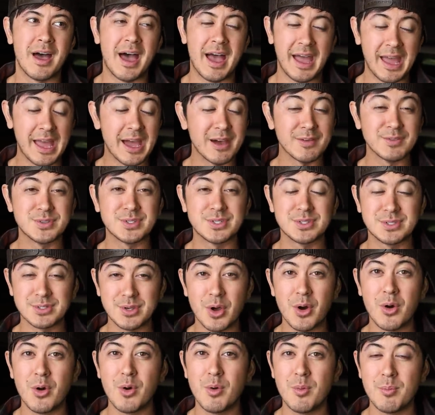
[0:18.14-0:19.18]
I have
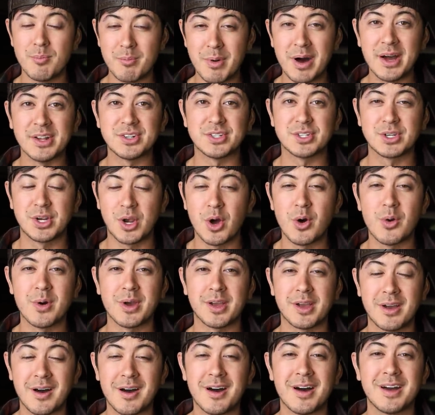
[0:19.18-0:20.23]
so much
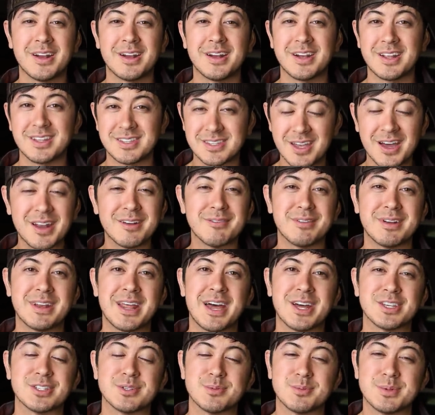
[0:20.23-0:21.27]
going on and a ton of
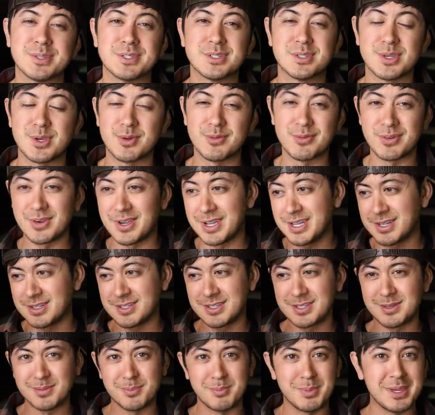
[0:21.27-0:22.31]
announcements, so if you're
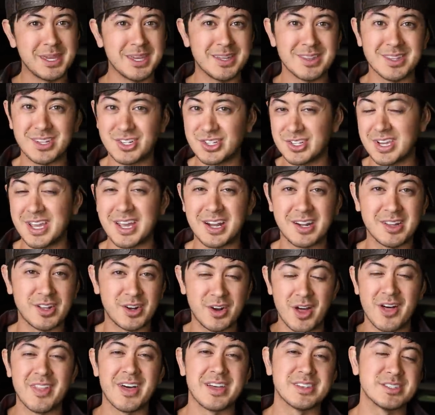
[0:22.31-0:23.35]
into me and the channel
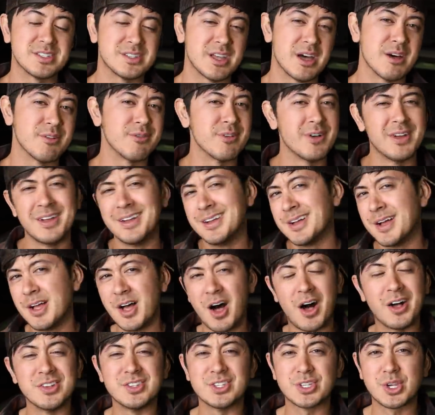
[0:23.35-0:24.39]
and all that
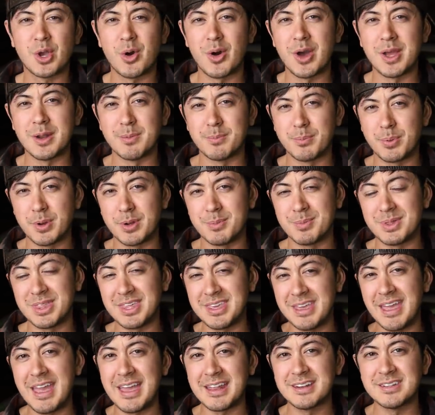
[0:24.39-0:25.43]
stuff, I'll just go ahead and put them at
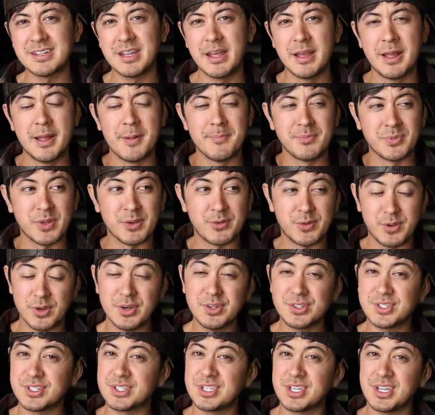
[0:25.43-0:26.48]
the end. If
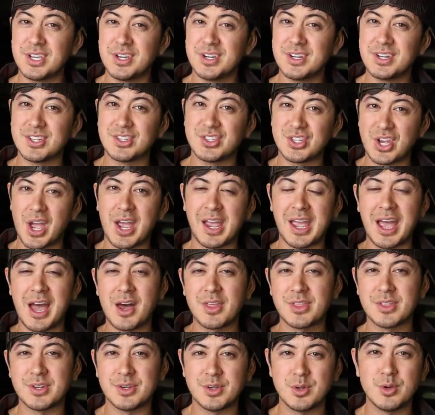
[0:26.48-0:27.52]
you're just here to check
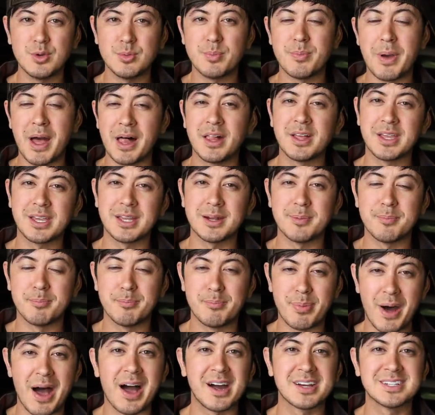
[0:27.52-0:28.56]
out the new Pelican
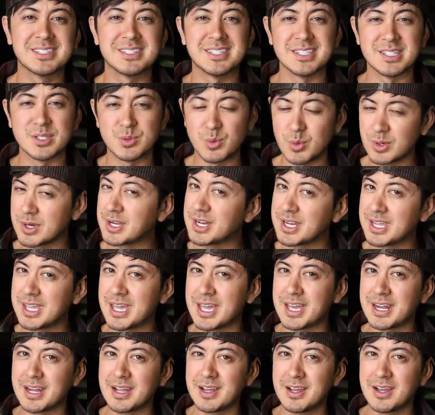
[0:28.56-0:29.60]
boxes, we're gonna
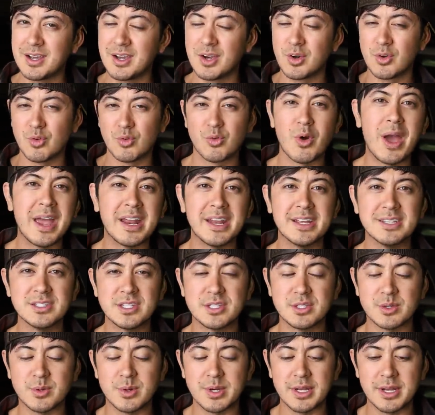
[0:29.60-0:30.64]
get right
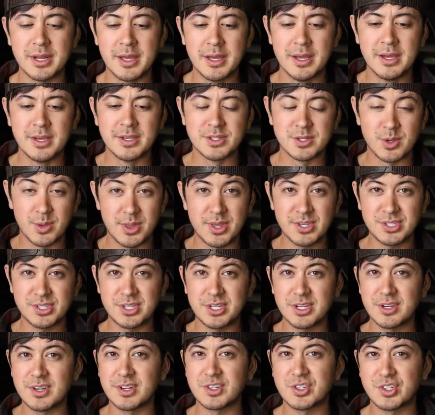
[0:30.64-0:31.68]
into it. So
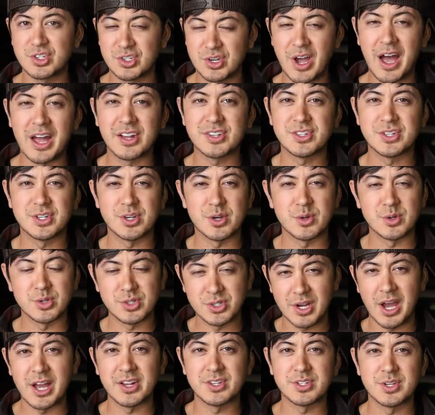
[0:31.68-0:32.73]
this year at SHOT Show,
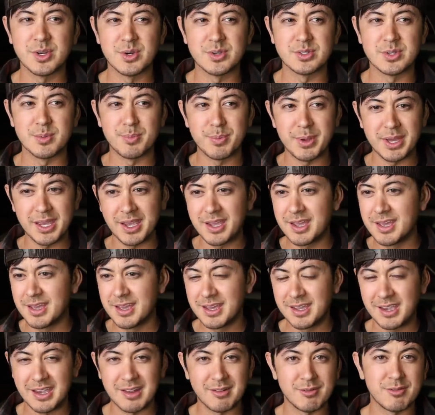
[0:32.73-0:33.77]
SHOT Show is a big
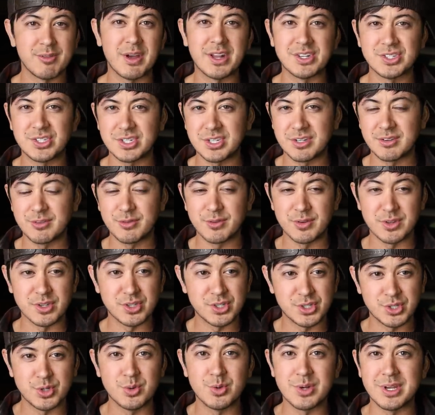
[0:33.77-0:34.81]
convention for
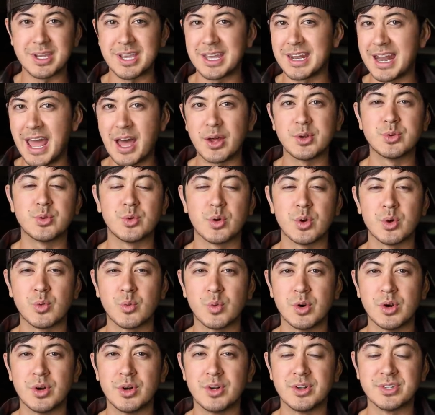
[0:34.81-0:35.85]
the shooting and outdoor
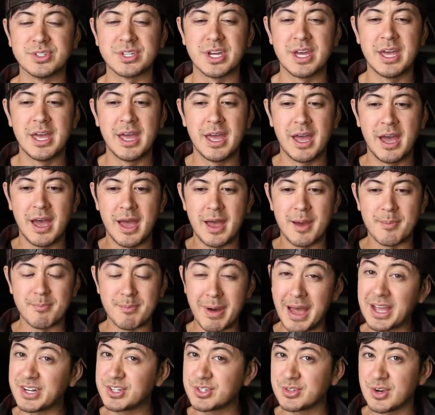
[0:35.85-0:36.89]
world.
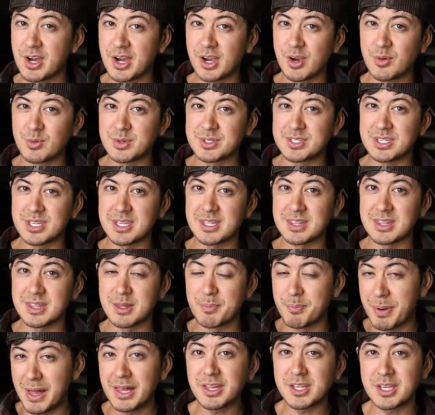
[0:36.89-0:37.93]
My truck was
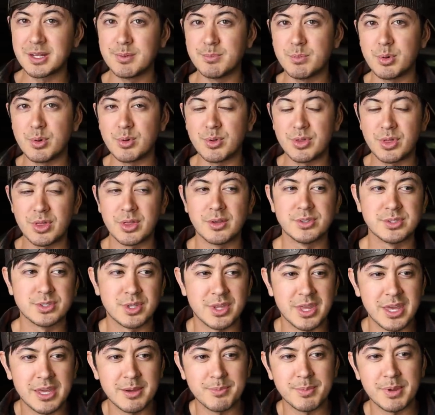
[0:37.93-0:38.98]
in the Pelican booth.
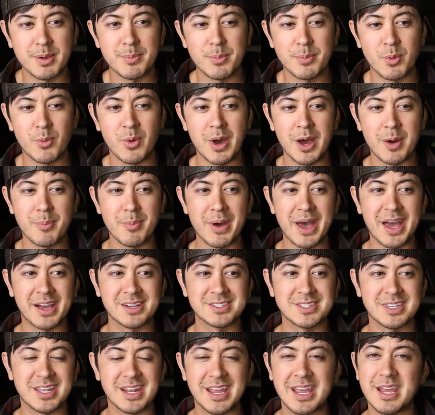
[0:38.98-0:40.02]
So they hit me up a while
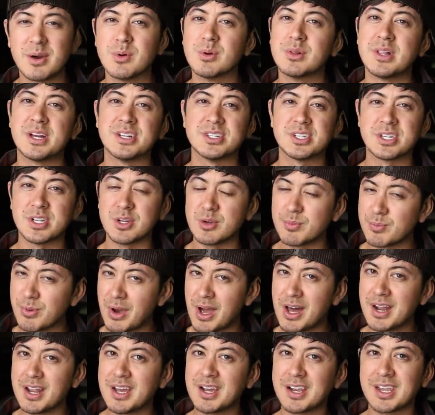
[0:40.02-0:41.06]
back, said, hey, we're launching a new
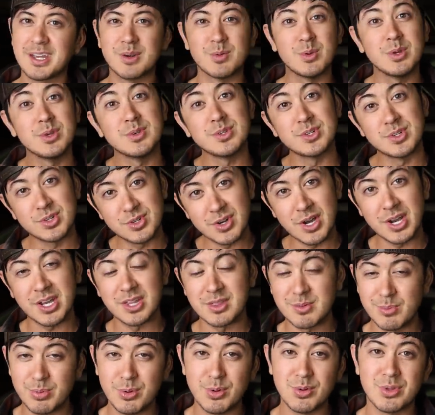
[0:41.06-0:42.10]
product. Can we use your truck
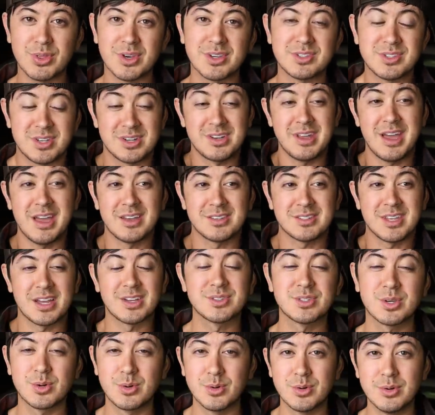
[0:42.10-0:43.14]
in the booth? I said, yeah,
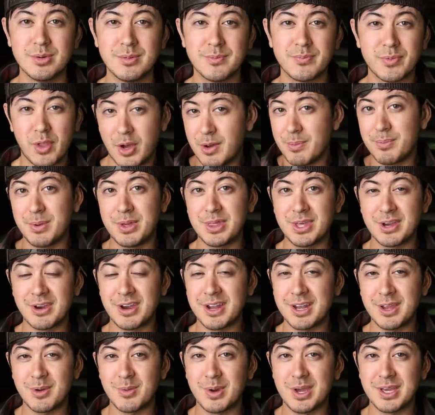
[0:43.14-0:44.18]
sounds cool. I'll be there
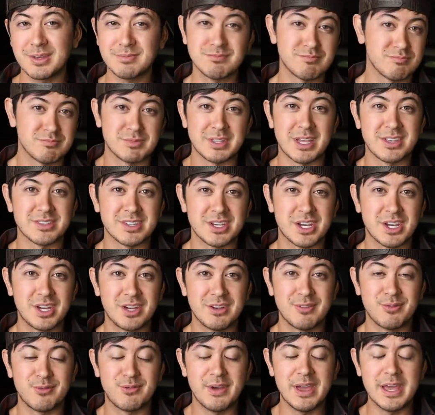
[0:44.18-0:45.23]
anyway. Sounds like a
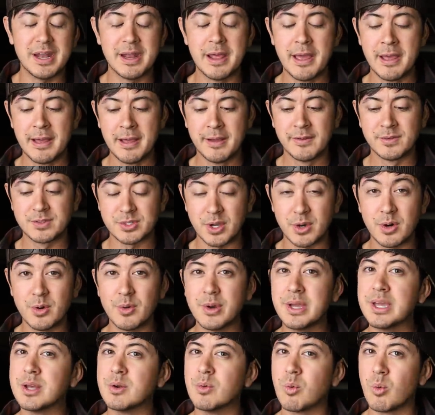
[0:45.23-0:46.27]
good fit.
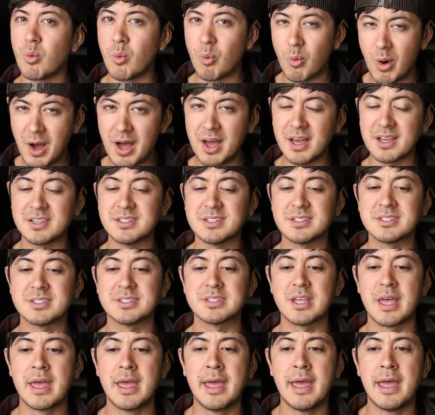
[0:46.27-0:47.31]
So it
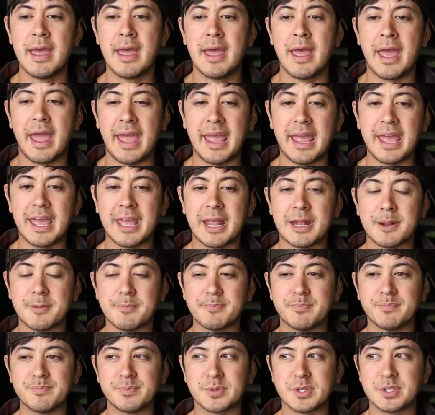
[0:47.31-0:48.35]
was.
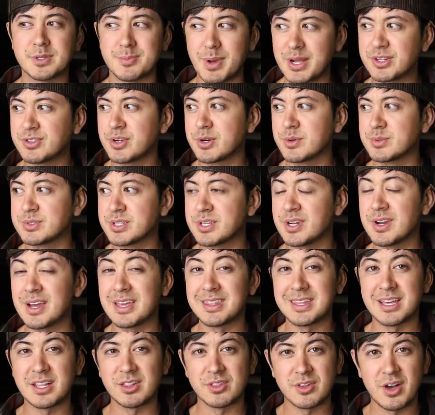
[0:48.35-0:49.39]
And so my truck was there
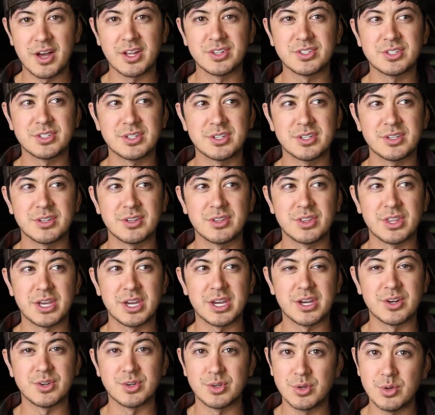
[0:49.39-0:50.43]
and they launched
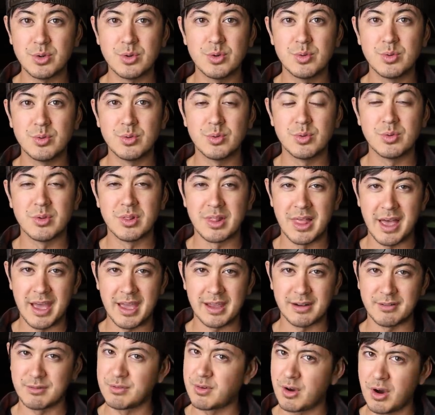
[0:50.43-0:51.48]
their new
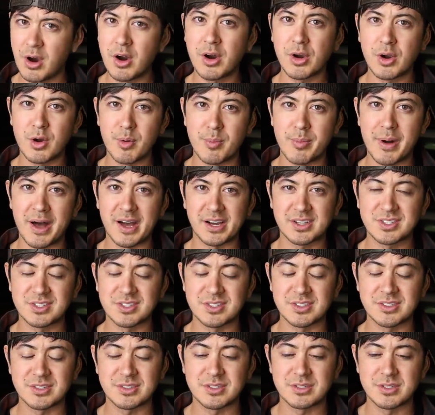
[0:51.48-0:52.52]
line of cargo
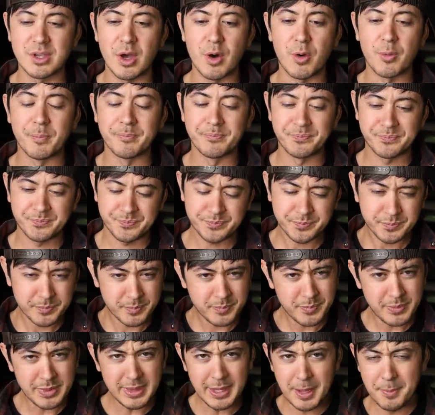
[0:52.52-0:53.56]
boxes. So
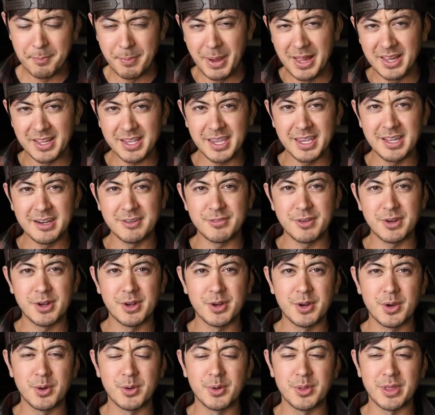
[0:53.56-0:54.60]
Pelican, if you
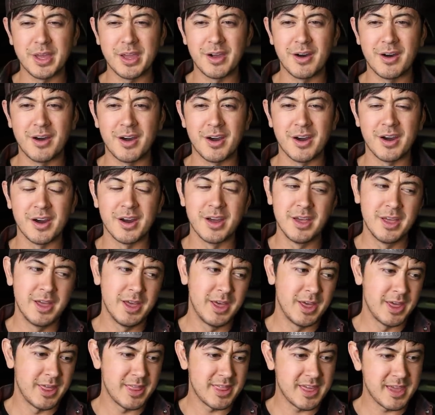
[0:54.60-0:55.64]
don't know who they are,
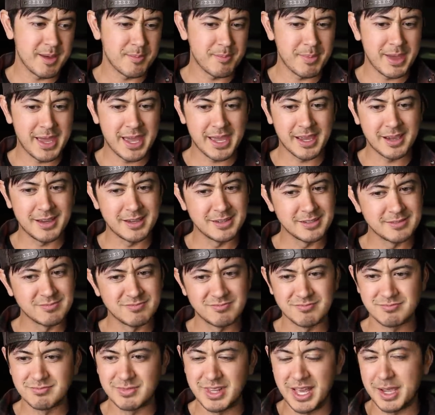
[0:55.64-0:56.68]
they make
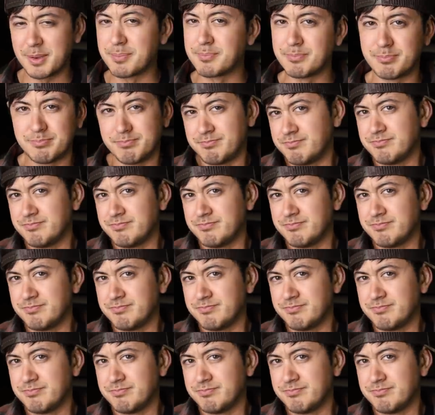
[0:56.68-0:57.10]
like